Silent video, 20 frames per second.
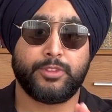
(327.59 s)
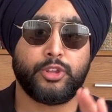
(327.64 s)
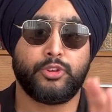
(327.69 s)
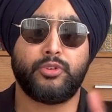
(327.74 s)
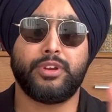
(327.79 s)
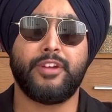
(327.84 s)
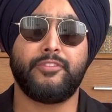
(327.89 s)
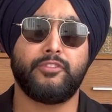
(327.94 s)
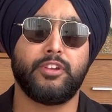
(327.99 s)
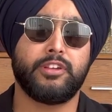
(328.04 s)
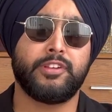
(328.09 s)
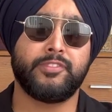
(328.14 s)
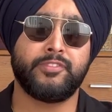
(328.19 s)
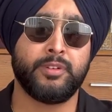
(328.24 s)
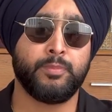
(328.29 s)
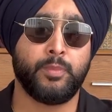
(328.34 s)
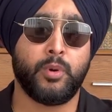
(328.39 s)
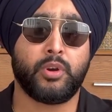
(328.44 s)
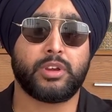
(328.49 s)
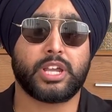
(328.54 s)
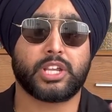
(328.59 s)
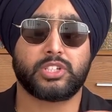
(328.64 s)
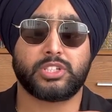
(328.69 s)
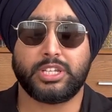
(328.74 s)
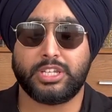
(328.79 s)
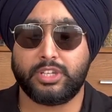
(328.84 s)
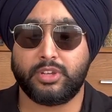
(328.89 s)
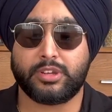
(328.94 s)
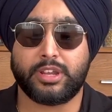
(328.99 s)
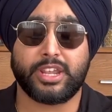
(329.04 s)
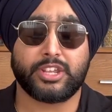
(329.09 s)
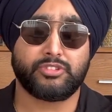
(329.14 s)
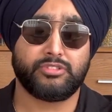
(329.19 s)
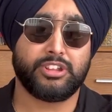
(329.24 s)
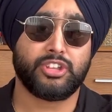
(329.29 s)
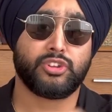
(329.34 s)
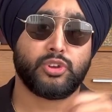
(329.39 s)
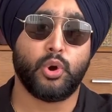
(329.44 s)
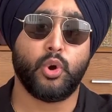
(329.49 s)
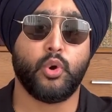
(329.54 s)
You don't have to even book actually, you can
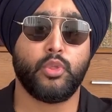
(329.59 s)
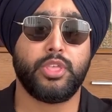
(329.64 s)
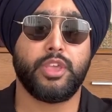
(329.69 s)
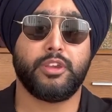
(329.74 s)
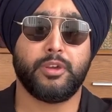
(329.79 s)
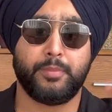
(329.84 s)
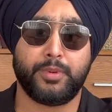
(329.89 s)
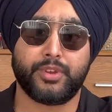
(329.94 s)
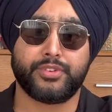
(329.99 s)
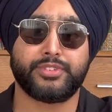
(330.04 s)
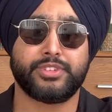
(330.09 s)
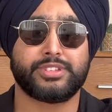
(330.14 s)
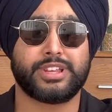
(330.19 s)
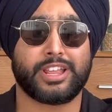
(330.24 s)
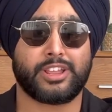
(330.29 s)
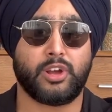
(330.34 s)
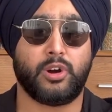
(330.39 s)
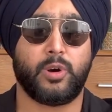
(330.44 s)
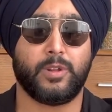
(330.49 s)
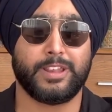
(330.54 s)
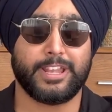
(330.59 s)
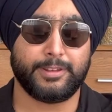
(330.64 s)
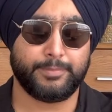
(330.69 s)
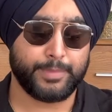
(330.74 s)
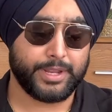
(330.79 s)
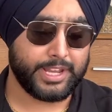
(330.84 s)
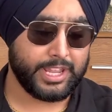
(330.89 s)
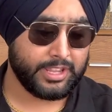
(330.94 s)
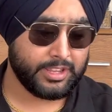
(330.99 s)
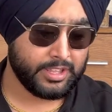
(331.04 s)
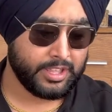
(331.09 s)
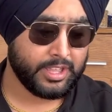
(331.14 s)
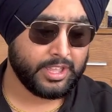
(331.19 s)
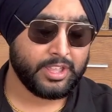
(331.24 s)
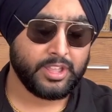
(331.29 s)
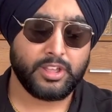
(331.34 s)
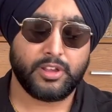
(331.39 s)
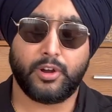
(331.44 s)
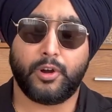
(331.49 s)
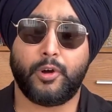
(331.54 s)
actually go there because it's like an online meeting
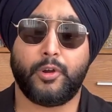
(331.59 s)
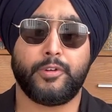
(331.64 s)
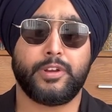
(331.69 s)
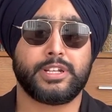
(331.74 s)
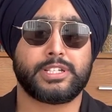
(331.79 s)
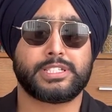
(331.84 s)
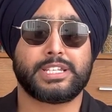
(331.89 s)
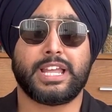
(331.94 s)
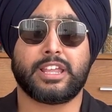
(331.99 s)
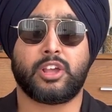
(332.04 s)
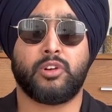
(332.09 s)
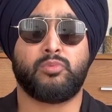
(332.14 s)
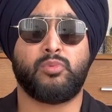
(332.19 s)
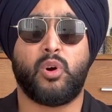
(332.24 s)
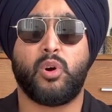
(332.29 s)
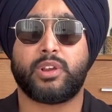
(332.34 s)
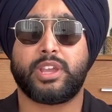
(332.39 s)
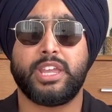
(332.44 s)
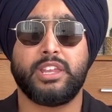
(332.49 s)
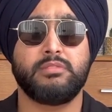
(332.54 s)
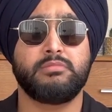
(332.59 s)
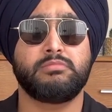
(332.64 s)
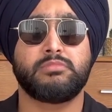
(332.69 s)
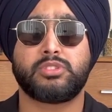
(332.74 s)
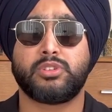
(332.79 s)
or it's like a walk-in.